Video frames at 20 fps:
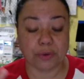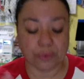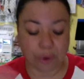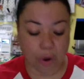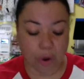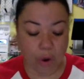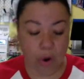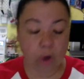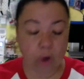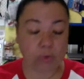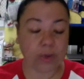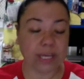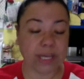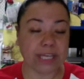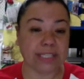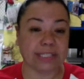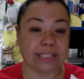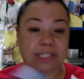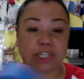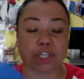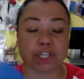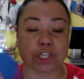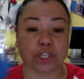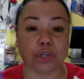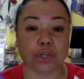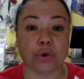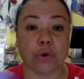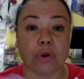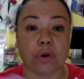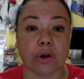always
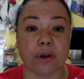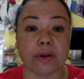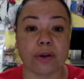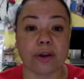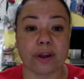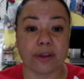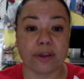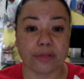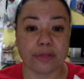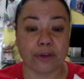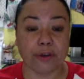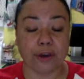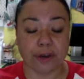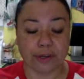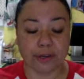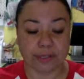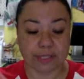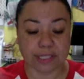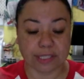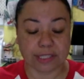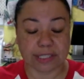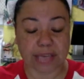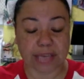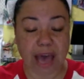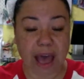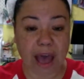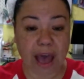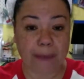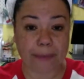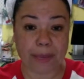secure the
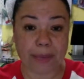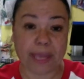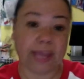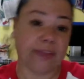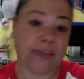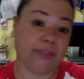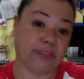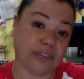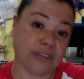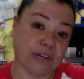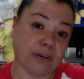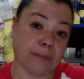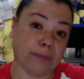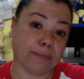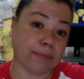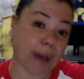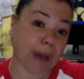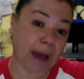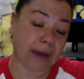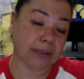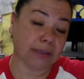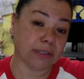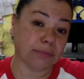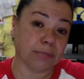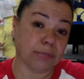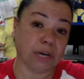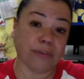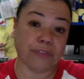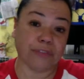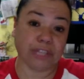top and the bottom
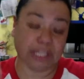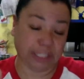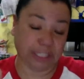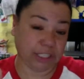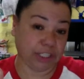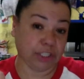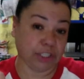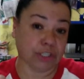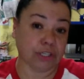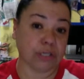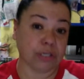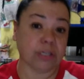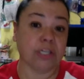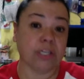of the ear